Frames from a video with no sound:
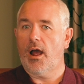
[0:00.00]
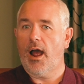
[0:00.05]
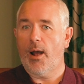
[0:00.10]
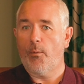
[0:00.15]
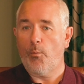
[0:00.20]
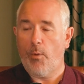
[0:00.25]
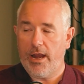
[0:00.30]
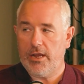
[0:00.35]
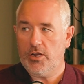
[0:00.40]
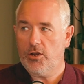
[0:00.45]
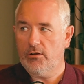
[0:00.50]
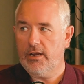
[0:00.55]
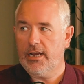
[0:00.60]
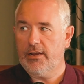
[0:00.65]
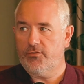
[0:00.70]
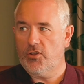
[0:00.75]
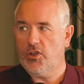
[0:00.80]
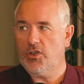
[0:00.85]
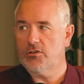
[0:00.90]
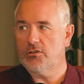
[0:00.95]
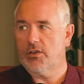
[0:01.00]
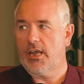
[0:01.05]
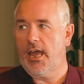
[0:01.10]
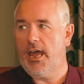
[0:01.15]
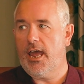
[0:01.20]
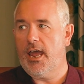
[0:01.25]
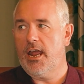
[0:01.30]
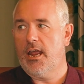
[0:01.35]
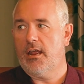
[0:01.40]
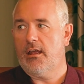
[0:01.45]
when you leave the
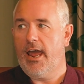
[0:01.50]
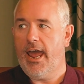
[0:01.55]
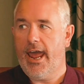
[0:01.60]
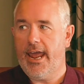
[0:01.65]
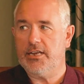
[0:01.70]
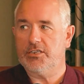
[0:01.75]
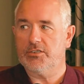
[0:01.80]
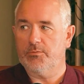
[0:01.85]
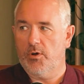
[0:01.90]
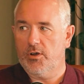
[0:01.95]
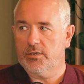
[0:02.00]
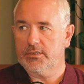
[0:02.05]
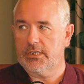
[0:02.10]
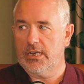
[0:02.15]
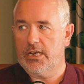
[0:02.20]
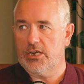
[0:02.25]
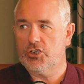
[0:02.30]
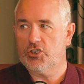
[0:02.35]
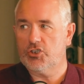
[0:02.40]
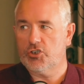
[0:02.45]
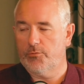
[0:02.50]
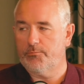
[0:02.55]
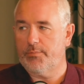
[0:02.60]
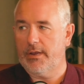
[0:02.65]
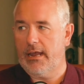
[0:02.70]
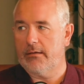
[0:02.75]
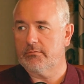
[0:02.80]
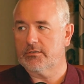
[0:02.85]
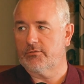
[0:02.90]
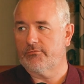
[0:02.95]
UK, HMRC should
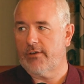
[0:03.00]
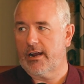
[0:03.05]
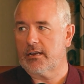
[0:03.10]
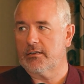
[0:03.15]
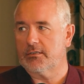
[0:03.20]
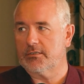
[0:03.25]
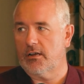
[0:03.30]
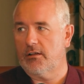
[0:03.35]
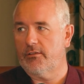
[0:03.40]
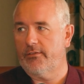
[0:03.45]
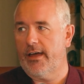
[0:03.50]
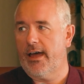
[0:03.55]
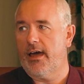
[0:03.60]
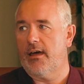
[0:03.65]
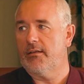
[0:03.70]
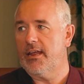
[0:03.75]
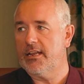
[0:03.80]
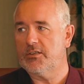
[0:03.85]
be able to reconcile that.